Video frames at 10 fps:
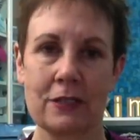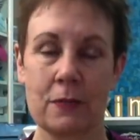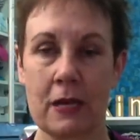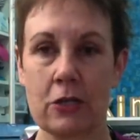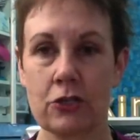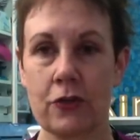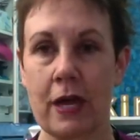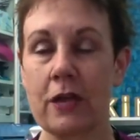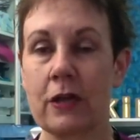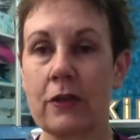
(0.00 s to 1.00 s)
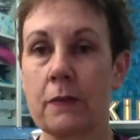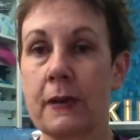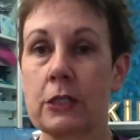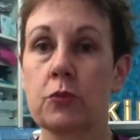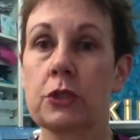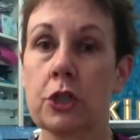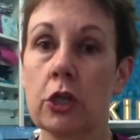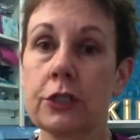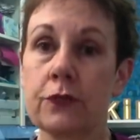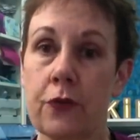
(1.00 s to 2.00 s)
to make sure that you get the best
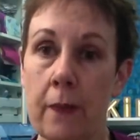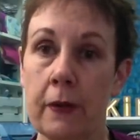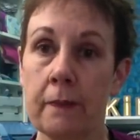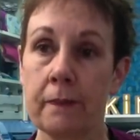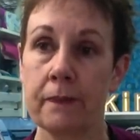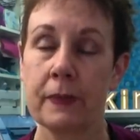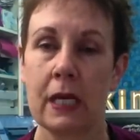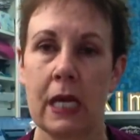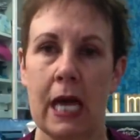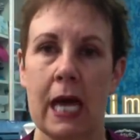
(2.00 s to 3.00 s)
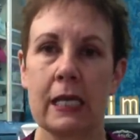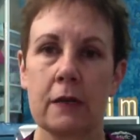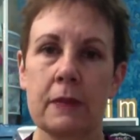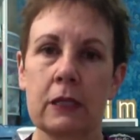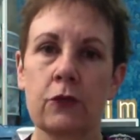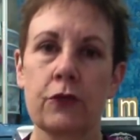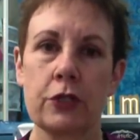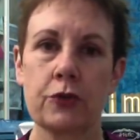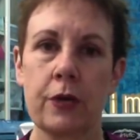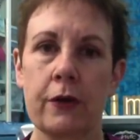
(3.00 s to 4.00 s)
results from them and it can be a little
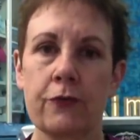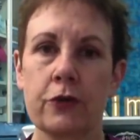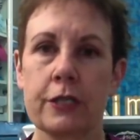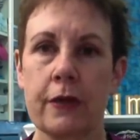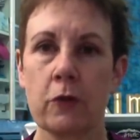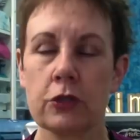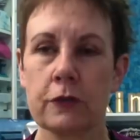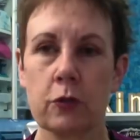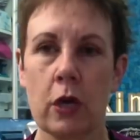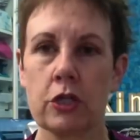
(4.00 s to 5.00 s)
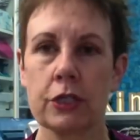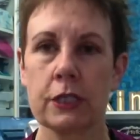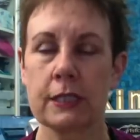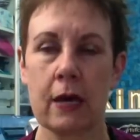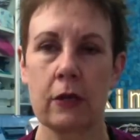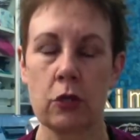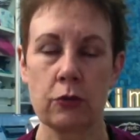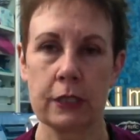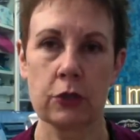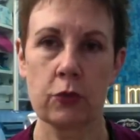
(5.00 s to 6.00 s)
frustrating at first. I think most of us want to just sit down and
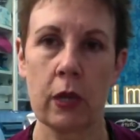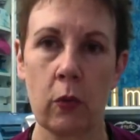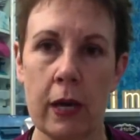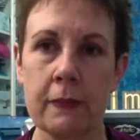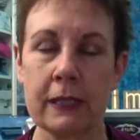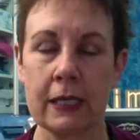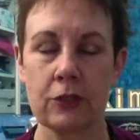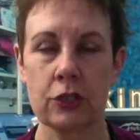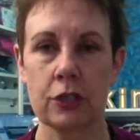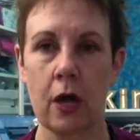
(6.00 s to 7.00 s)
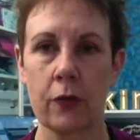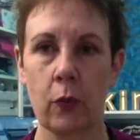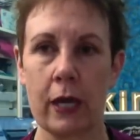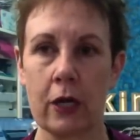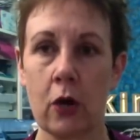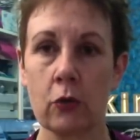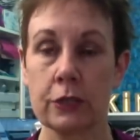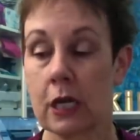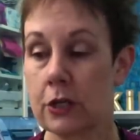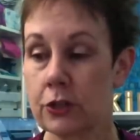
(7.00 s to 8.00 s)
use things right away, but that's just not the way it
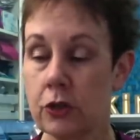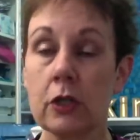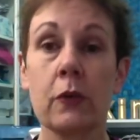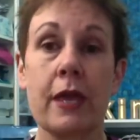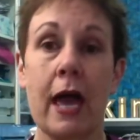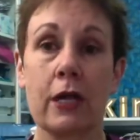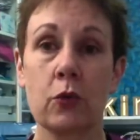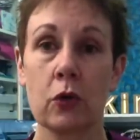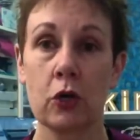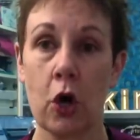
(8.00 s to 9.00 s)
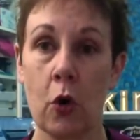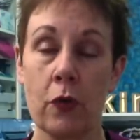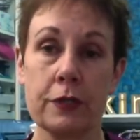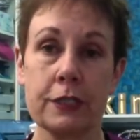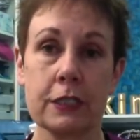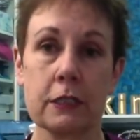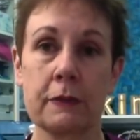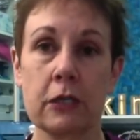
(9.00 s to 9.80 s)
goes. Certainly with the AccuQuilt Go or the Sizzix